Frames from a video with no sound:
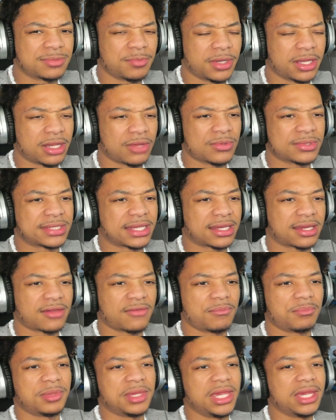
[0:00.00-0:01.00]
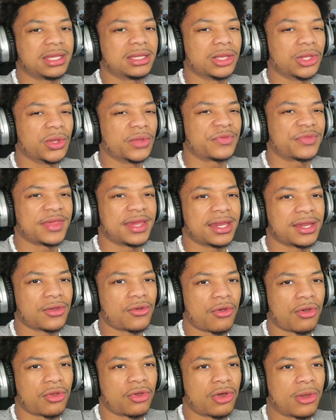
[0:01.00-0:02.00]
but it was like a big little thing
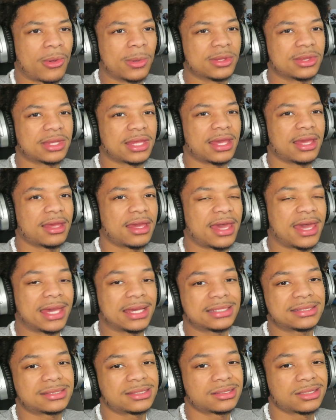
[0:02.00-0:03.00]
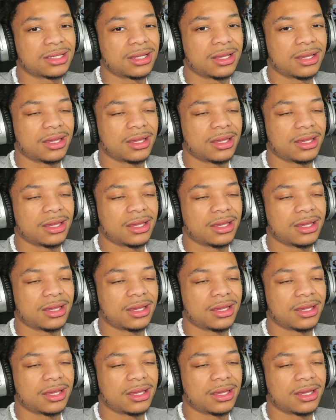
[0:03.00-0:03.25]
going on with X